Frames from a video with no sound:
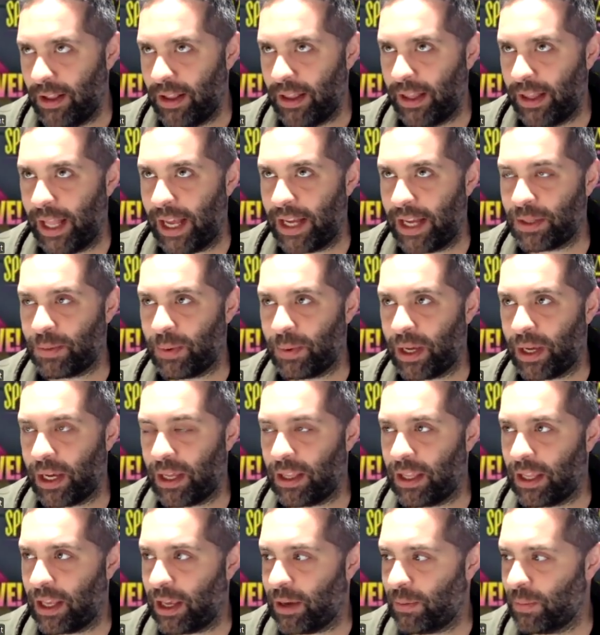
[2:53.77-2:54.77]
last week, I
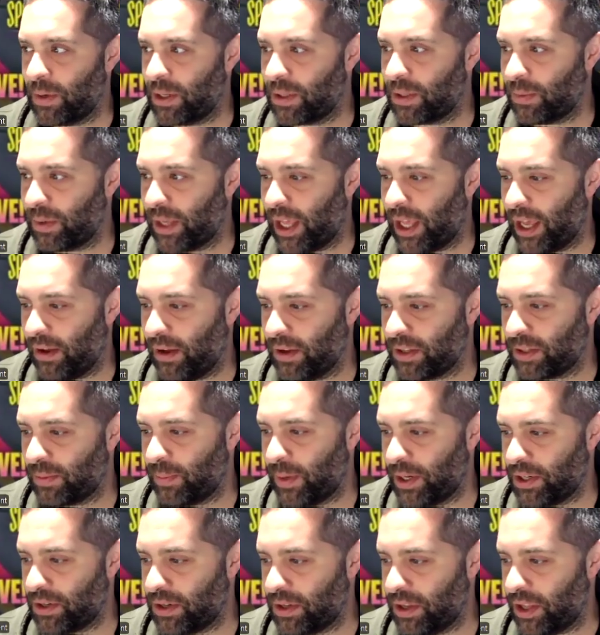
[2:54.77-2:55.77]
think it was when Callis
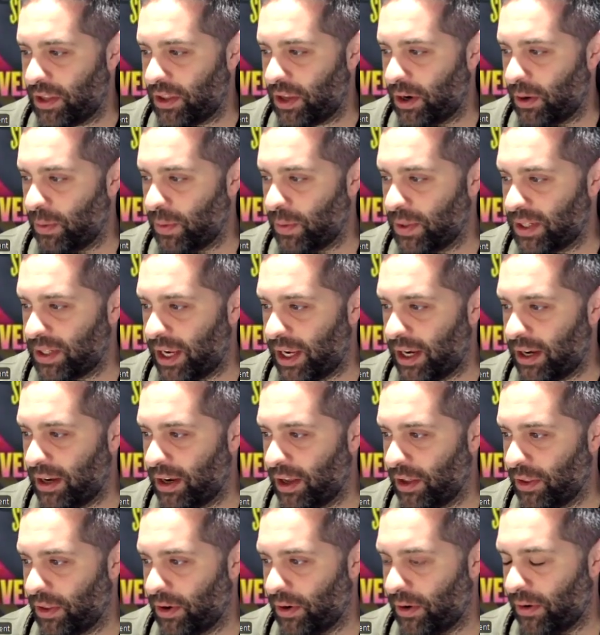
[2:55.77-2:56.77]
mentioned that there was
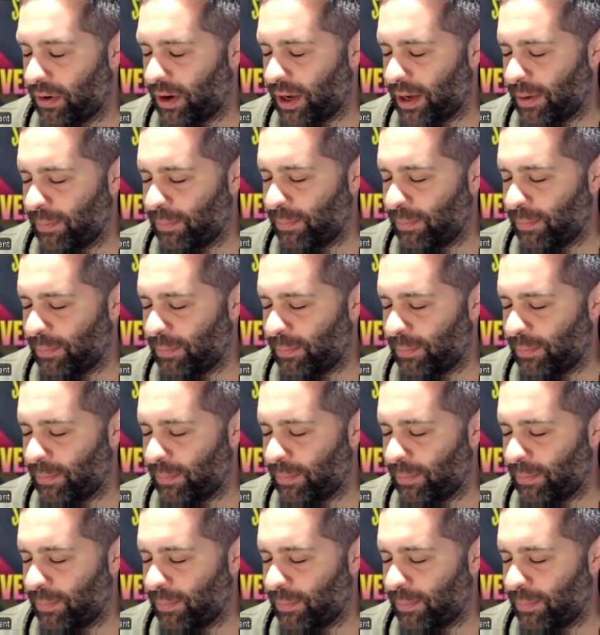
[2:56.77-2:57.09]
another